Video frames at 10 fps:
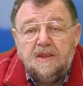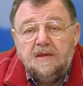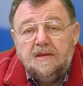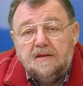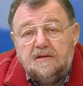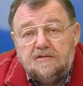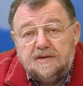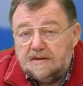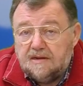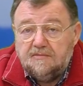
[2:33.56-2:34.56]
how the air
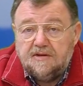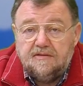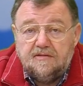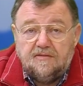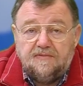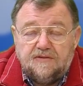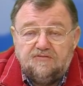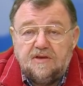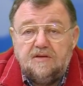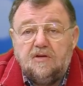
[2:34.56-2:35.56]
humidity
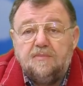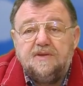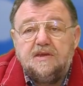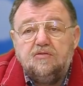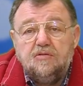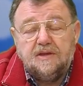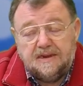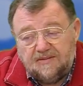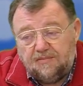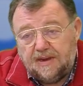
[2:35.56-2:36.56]
was or is
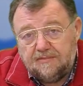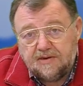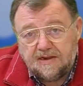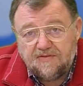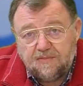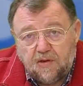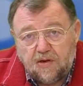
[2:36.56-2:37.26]
when storing.